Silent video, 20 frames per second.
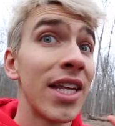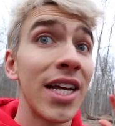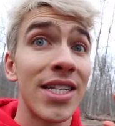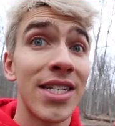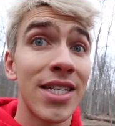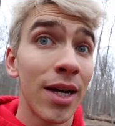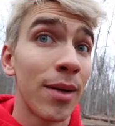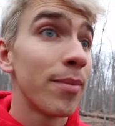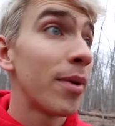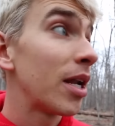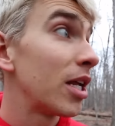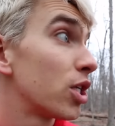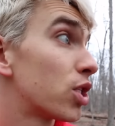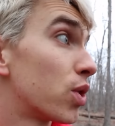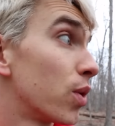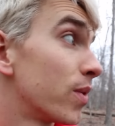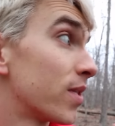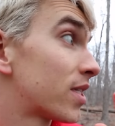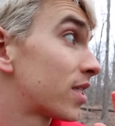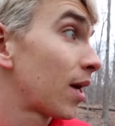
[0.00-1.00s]
that somebody is
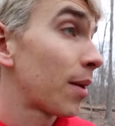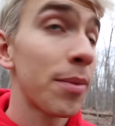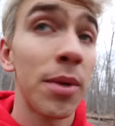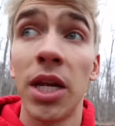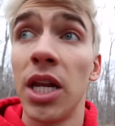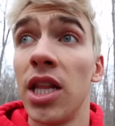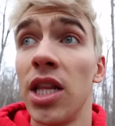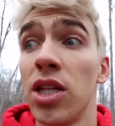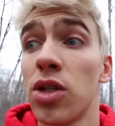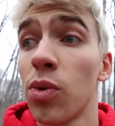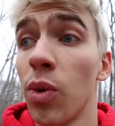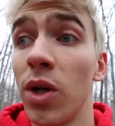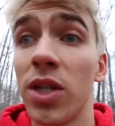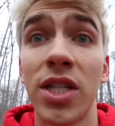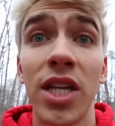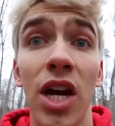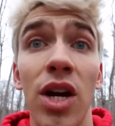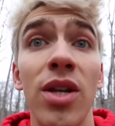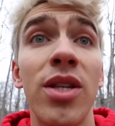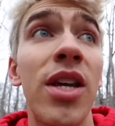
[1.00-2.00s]
doing something in these
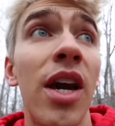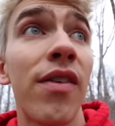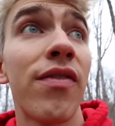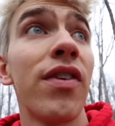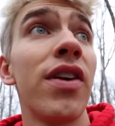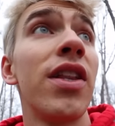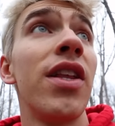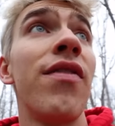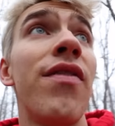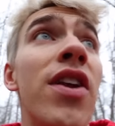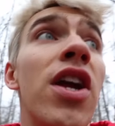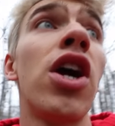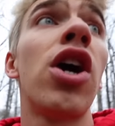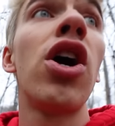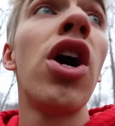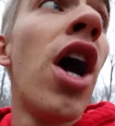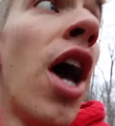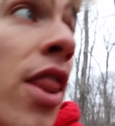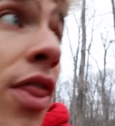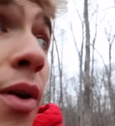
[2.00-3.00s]
woods. They are definitely living
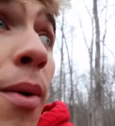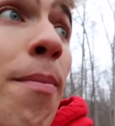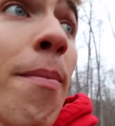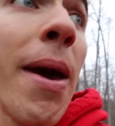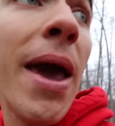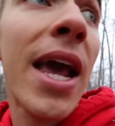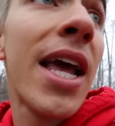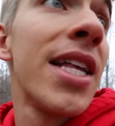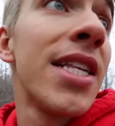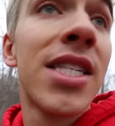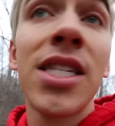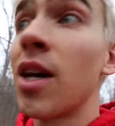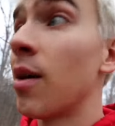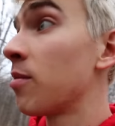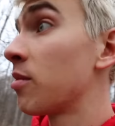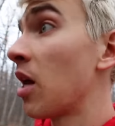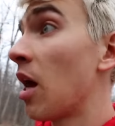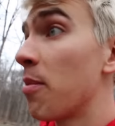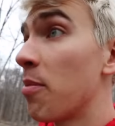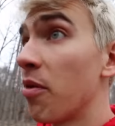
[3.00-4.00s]
here. They're making
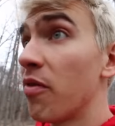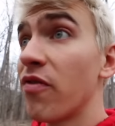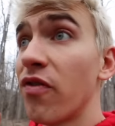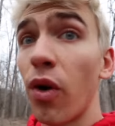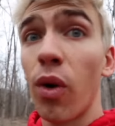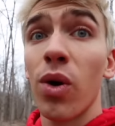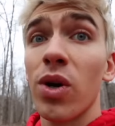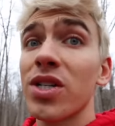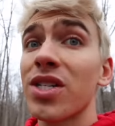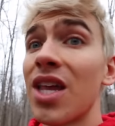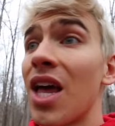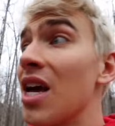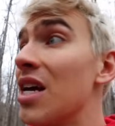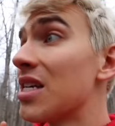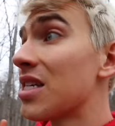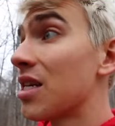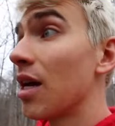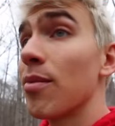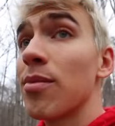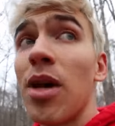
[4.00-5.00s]
some type of forest,
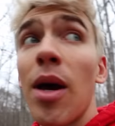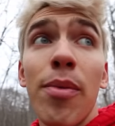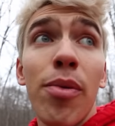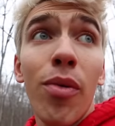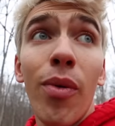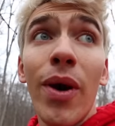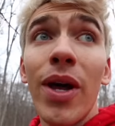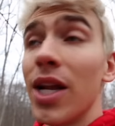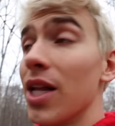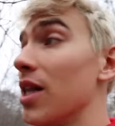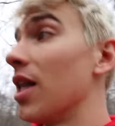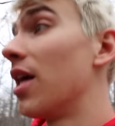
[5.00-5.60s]
some type of way to